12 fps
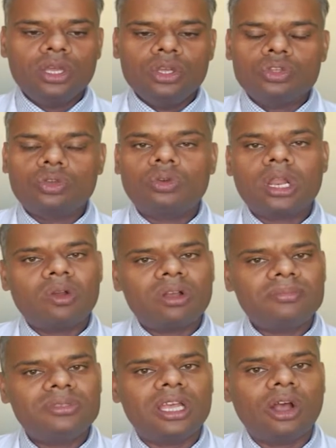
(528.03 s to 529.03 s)
So now
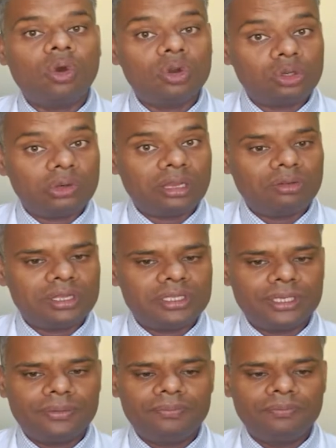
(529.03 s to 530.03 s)
comes the
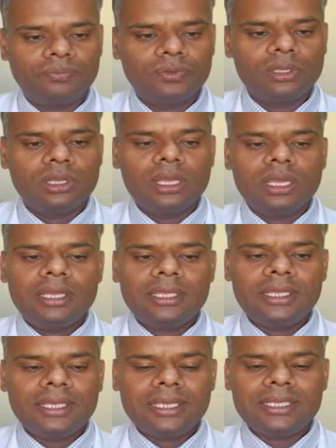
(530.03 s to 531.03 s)
autoregulation.
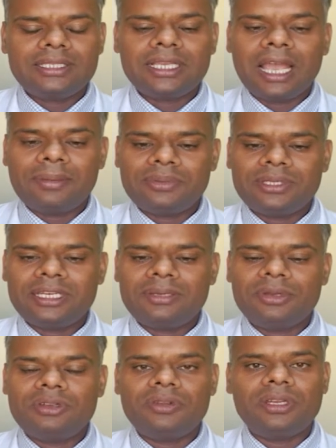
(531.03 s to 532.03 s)
Is absent
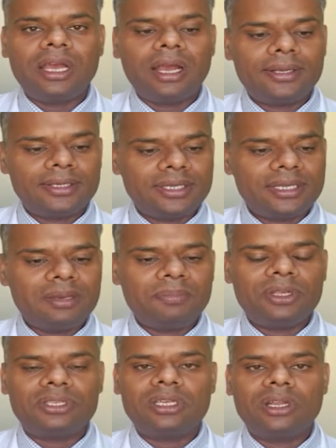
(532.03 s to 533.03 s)
between arterial
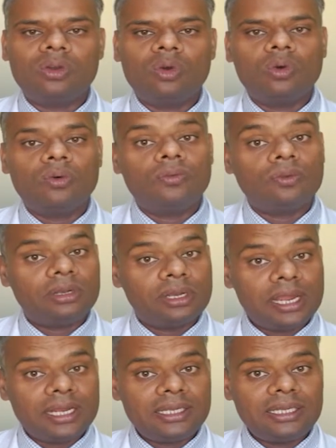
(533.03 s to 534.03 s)
pressure of
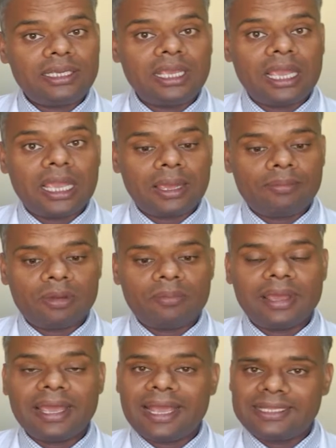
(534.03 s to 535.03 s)
90
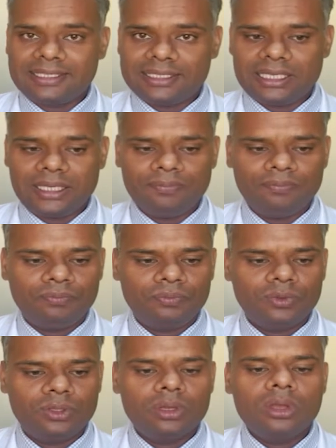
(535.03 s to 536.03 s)
mmHg.
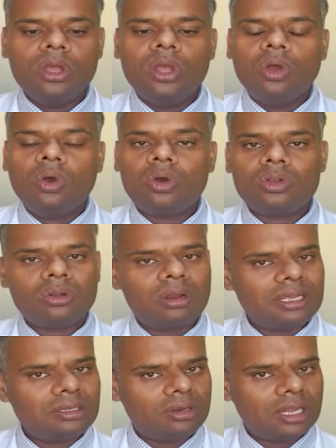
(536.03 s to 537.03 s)

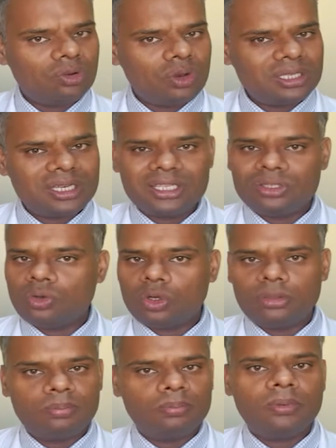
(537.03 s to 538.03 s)
Autoregulation is
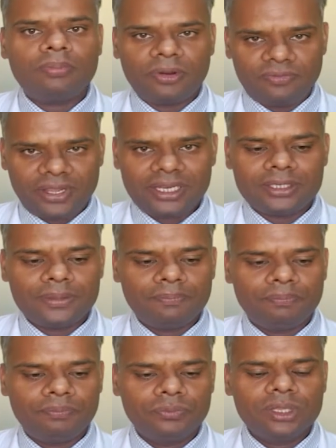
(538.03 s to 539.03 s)
not perfect.
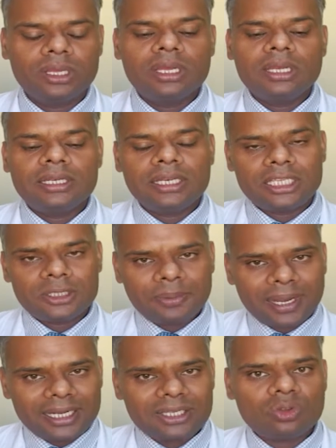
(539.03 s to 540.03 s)

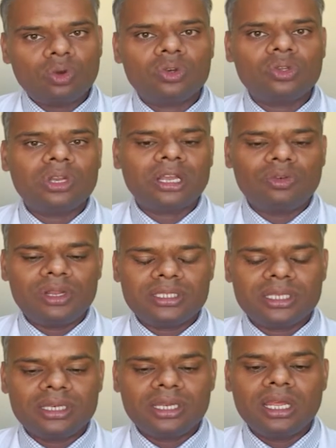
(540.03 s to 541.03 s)
Despite
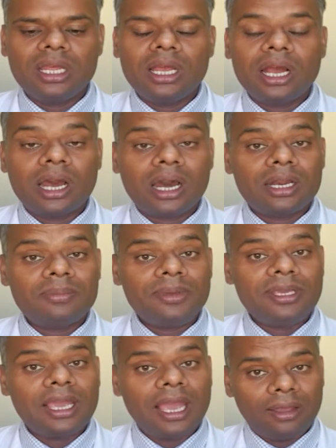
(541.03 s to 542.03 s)
autoregulation,
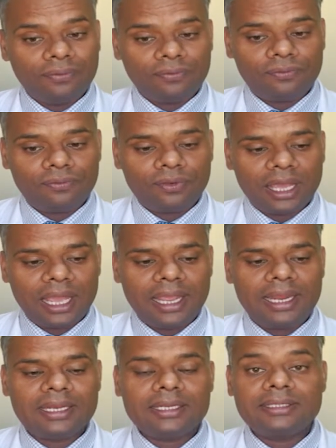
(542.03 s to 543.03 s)
RBF
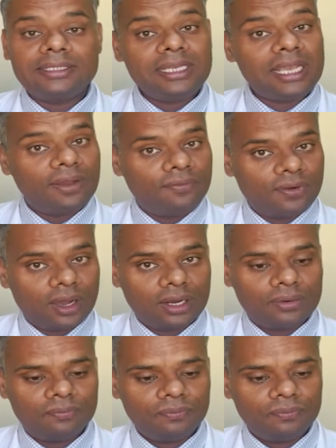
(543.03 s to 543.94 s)
and GFR,